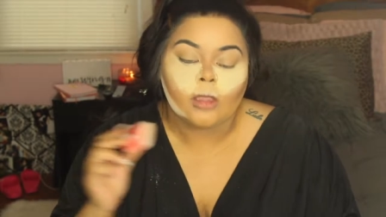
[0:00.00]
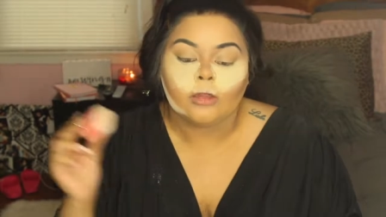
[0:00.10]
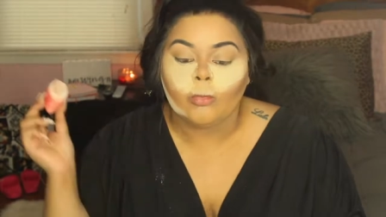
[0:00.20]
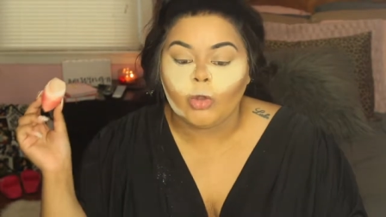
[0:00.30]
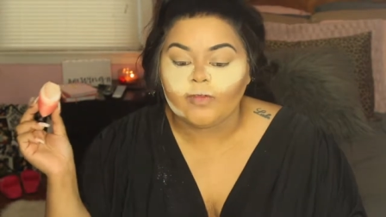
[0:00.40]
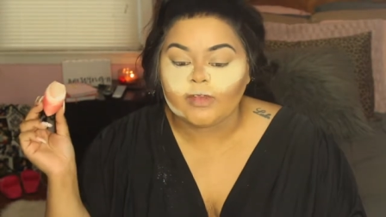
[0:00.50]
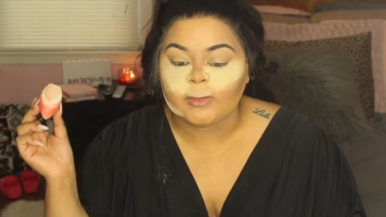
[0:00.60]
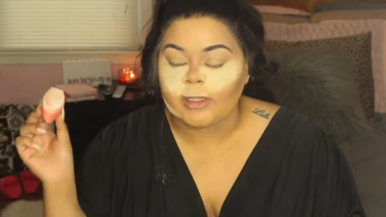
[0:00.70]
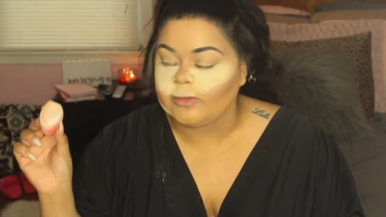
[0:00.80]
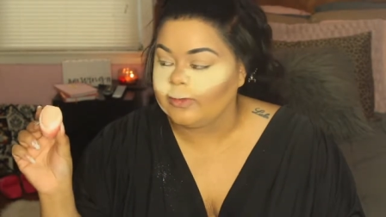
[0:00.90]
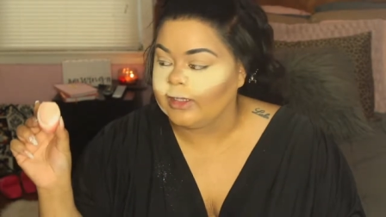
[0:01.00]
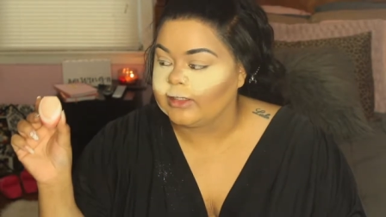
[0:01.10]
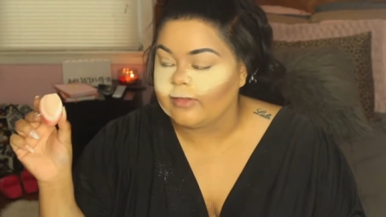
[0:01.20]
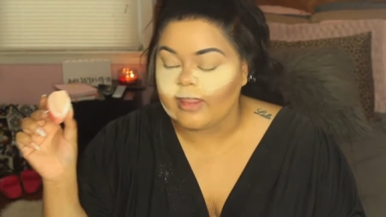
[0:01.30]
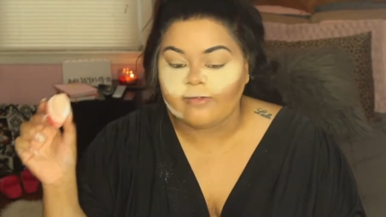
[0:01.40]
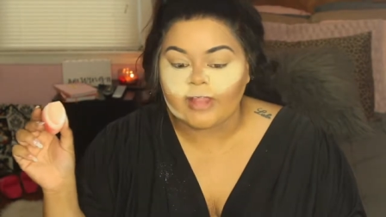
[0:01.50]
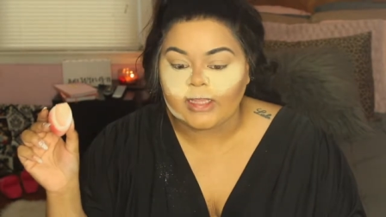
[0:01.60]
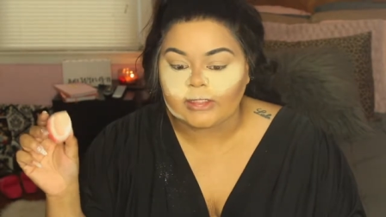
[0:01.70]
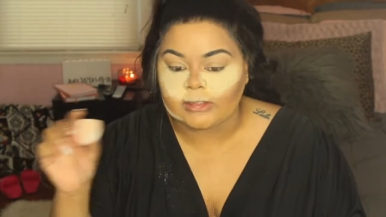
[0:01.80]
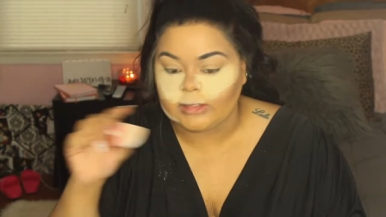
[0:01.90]
the Morphe sponge is because of that
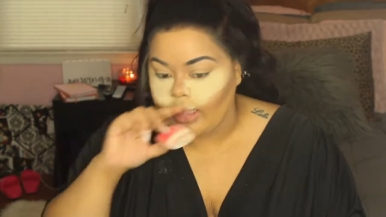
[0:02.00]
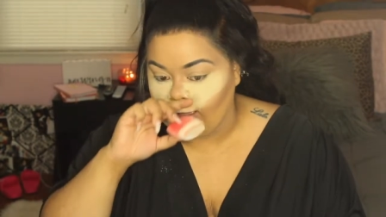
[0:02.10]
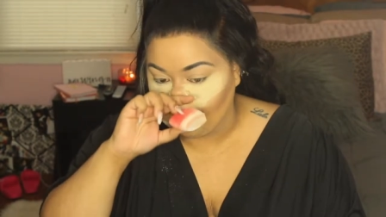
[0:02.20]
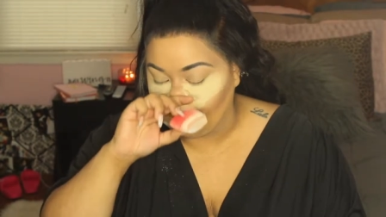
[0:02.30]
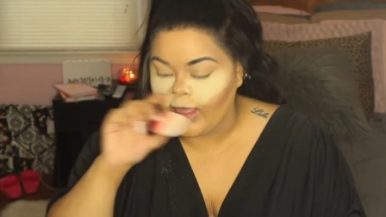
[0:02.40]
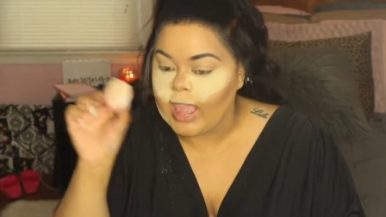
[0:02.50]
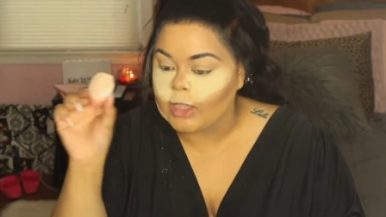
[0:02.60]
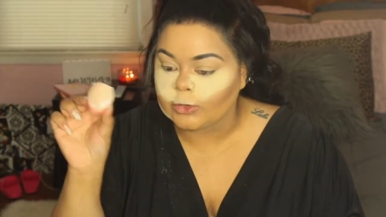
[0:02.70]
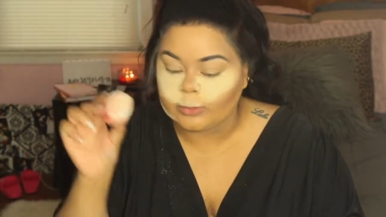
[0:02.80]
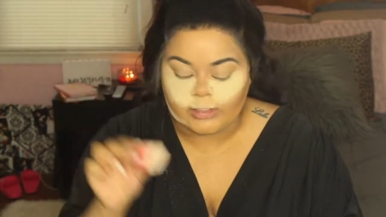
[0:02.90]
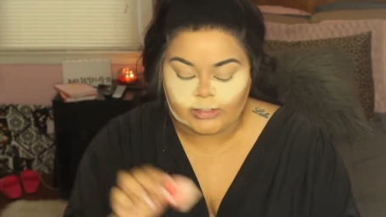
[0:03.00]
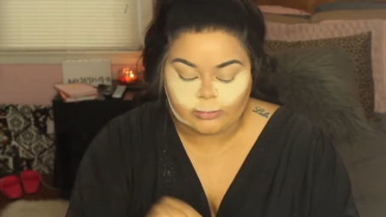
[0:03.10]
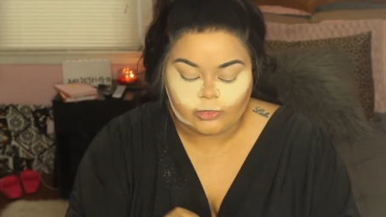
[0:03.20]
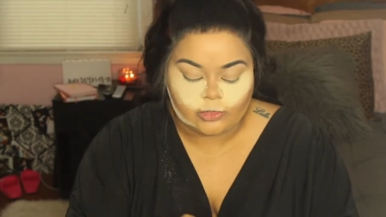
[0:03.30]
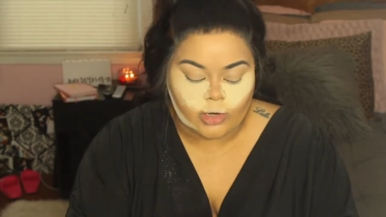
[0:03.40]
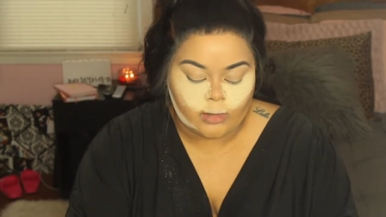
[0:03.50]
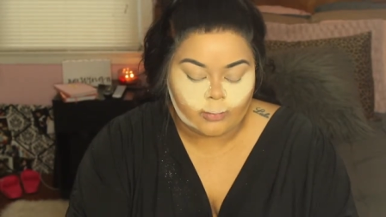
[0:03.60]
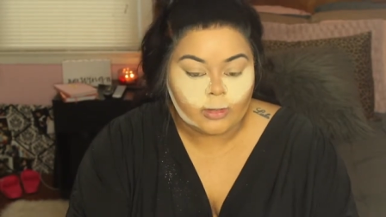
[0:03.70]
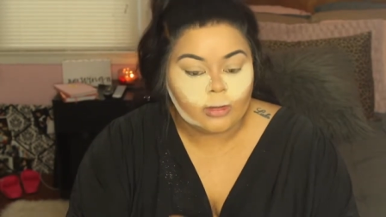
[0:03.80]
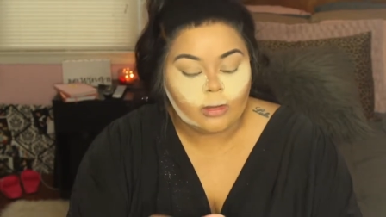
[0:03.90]
flat, crisp
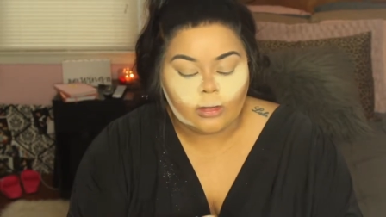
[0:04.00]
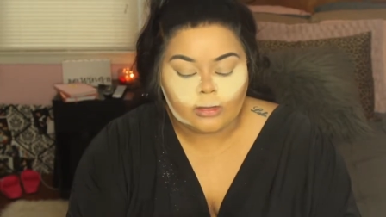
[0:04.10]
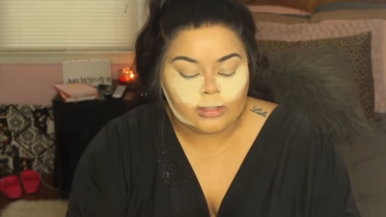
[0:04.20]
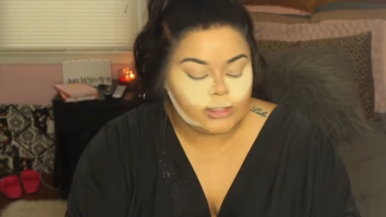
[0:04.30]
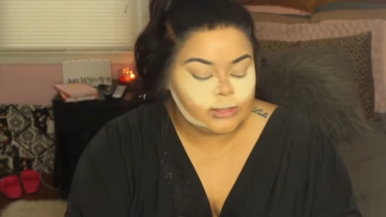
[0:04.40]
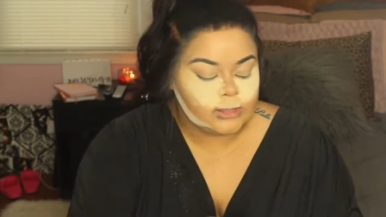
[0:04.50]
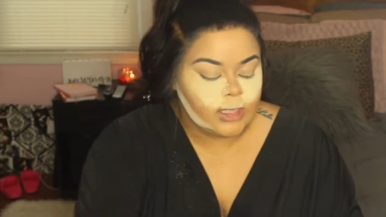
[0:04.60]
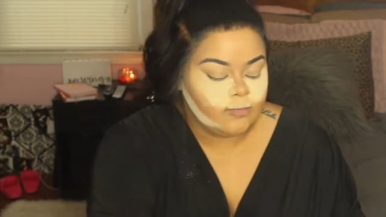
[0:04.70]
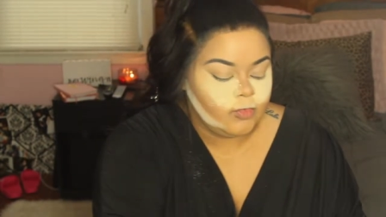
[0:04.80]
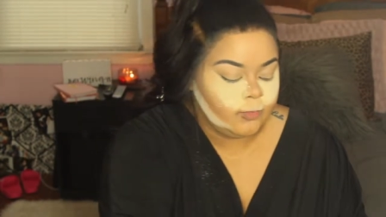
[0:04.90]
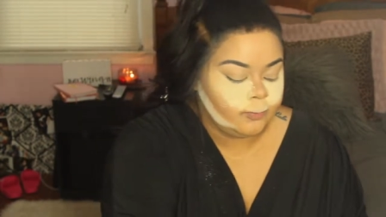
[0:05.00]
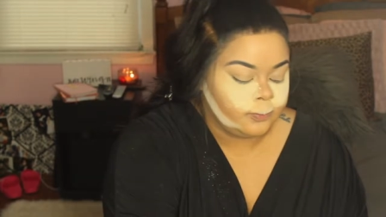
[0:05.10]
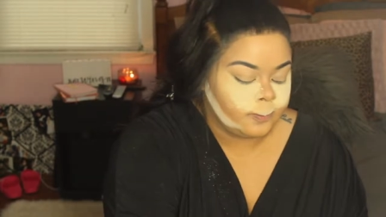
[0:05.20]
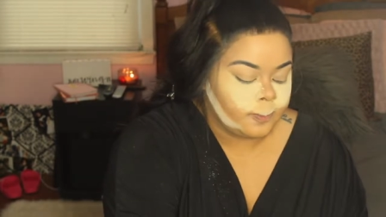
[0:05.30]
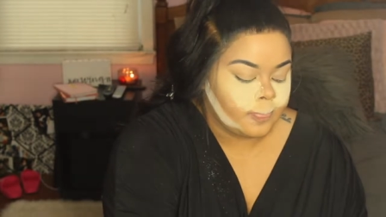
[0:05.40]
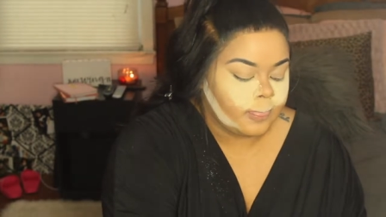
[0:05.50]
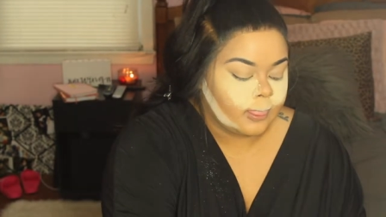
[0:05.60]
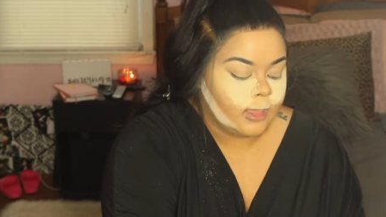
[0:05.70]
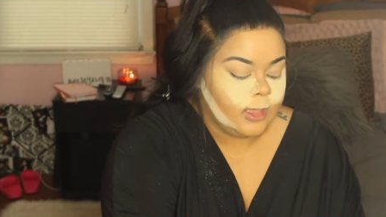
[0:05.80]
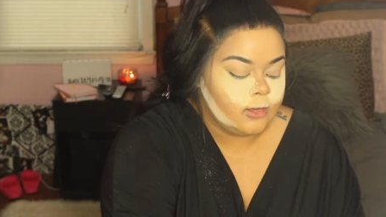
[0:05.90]
sharpness of it,
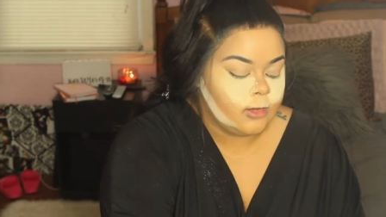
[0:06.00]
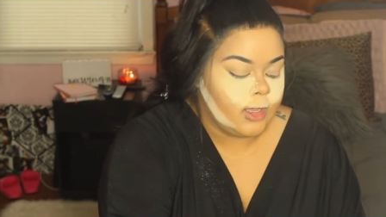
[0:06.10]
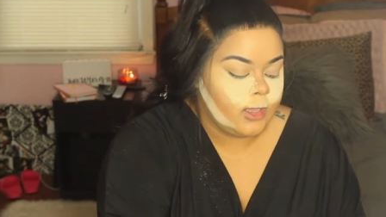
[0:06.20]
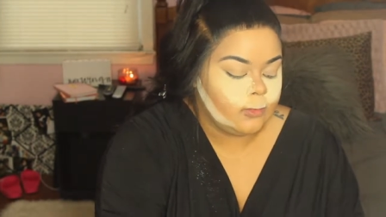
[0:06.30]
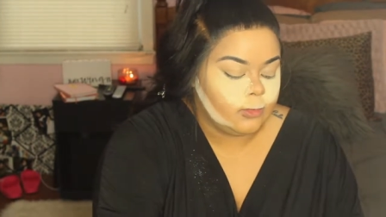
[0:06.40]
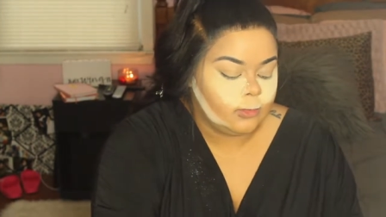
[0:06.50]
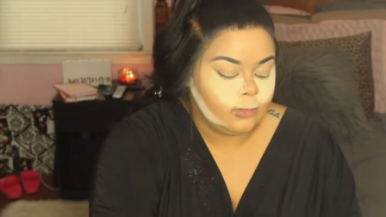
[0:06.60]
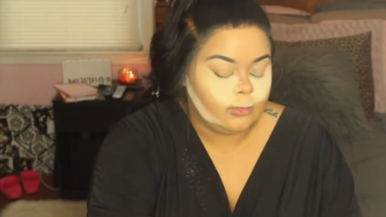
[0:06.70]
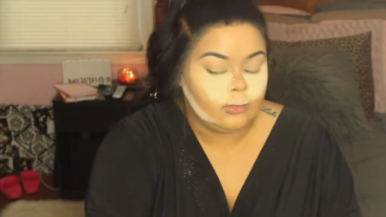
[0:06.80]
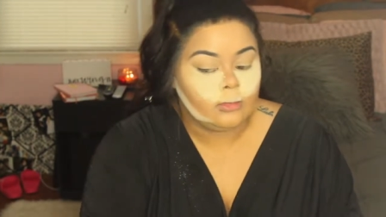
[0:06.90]
and you're able